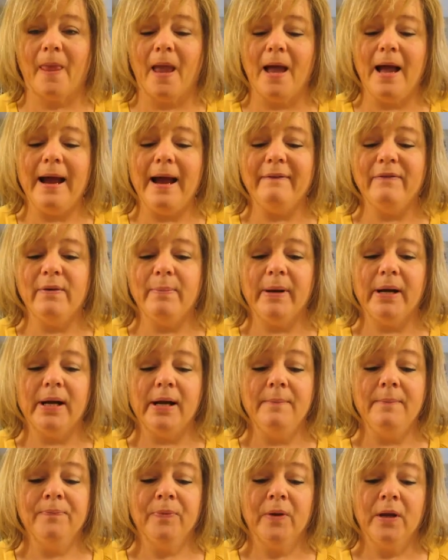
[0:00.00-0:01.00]
Hi
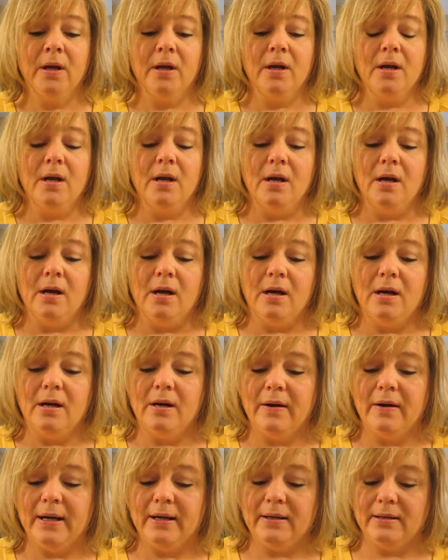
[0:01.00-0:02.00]
everybody.
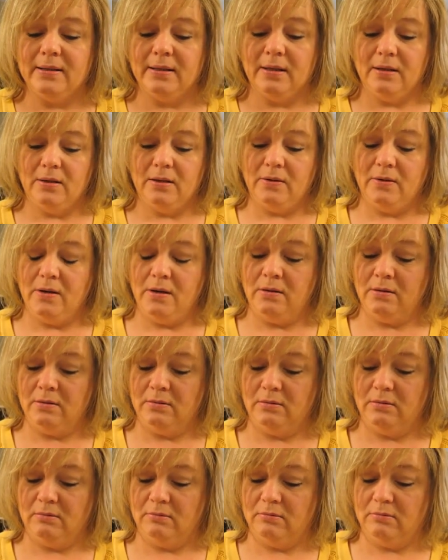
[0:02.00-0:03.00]
Alright, so
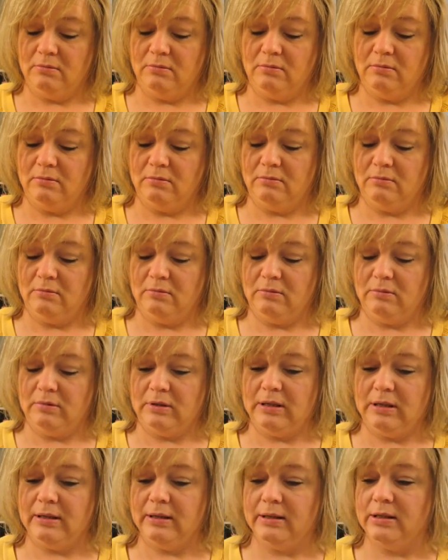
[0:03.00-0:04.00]

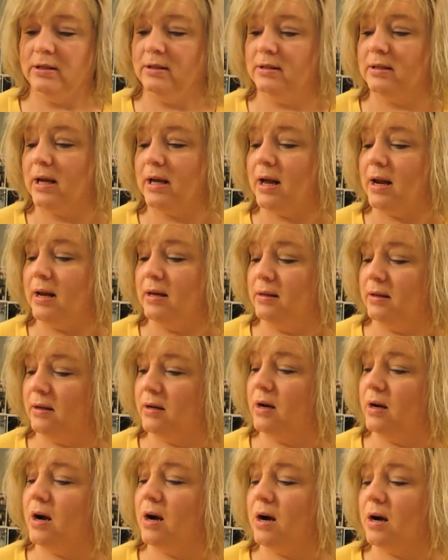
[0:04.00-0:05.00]
I just got in the
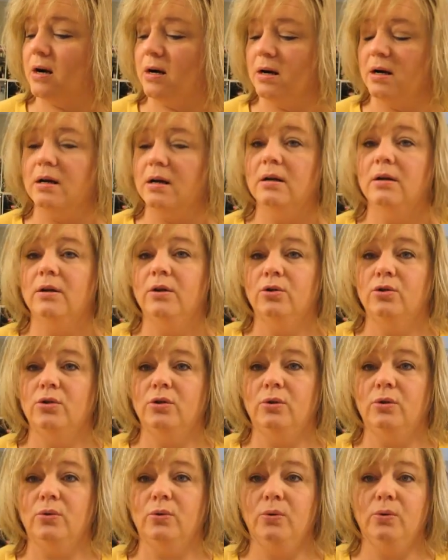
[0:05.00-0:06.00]
car
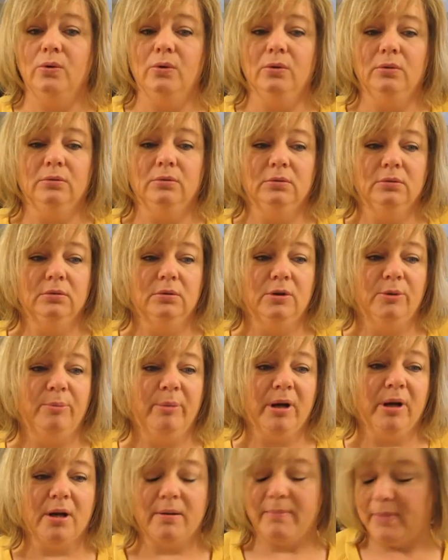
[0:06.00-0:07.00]
to go
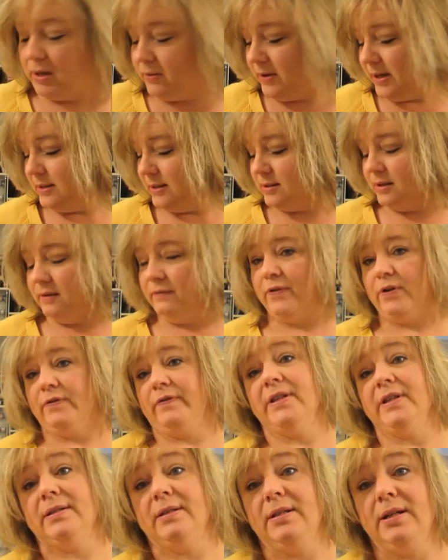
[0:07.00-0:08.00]
pick up my grandson for
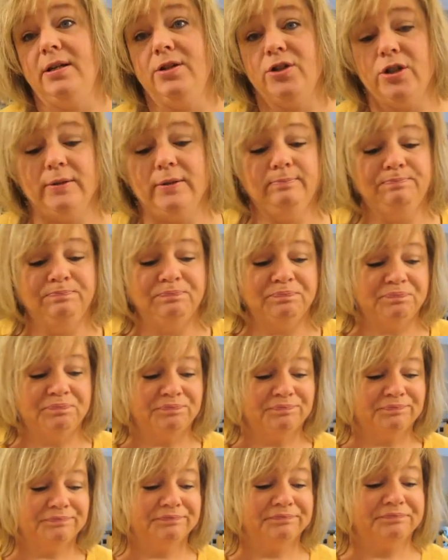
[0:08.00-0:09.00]
visitation,
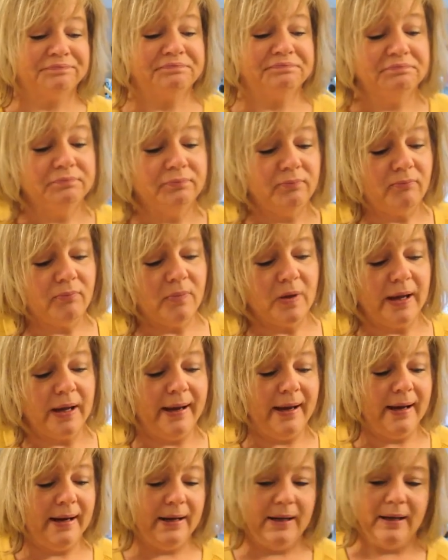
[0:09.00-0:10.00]

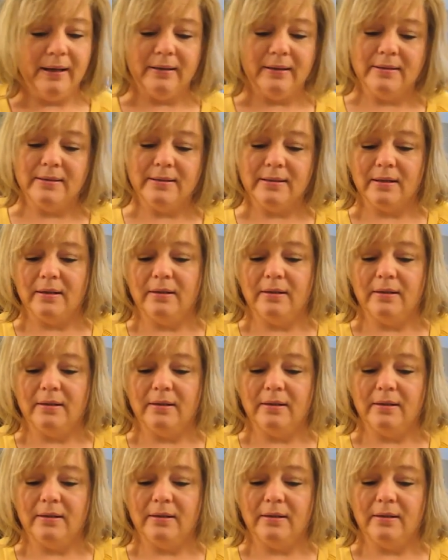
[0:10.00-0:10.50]
and